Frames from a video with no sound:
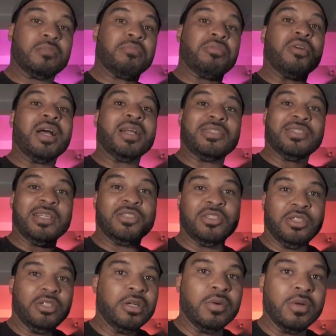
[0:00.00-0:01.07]

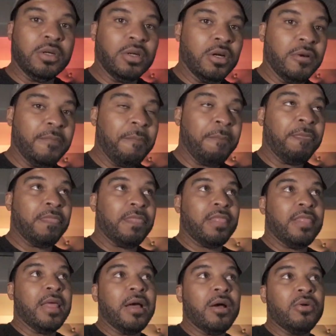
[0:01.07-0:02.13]
processing going on.
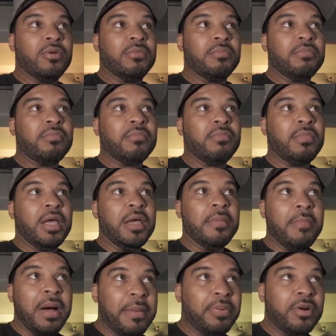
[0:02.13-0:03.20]
Now, in
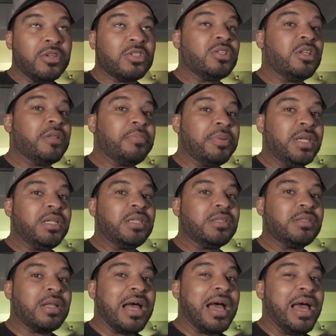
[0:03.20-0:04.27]
my personal
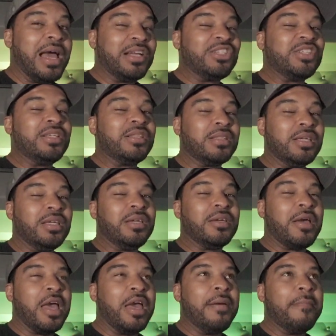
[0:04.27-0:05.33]
opinion, I actually think
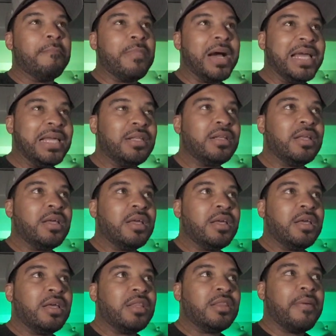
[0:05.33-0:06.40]

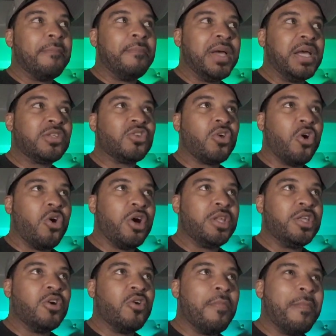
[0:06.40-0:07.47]
the best
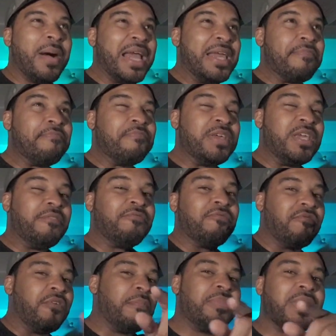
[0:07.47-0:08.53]
audio might be
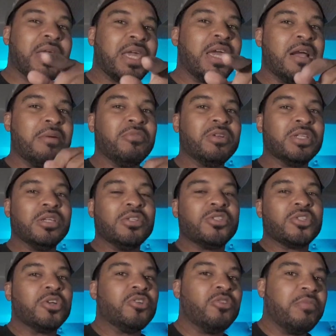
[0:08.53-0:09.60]
from the camera's
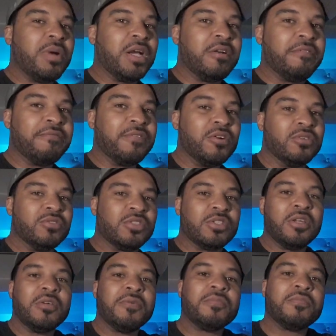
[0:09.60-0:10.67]
internal microphones
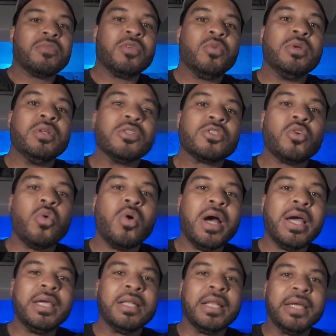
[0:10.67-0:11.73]
when it's
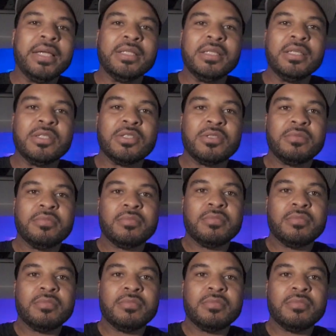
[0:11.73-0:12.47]
quiet like this.